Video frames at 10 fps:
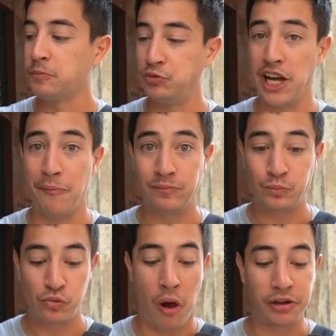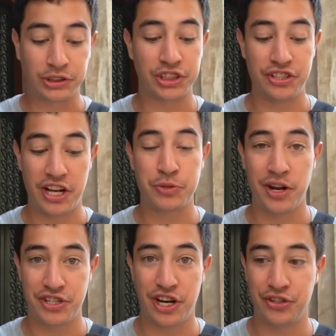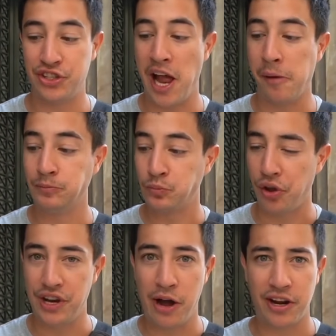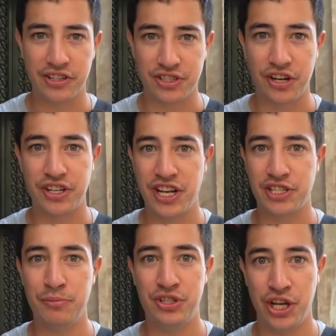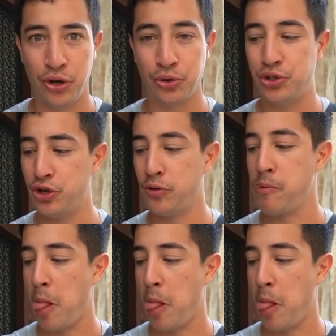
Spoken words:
Yeah, this is a nice way to start the day. And now I can start to taste some dill too.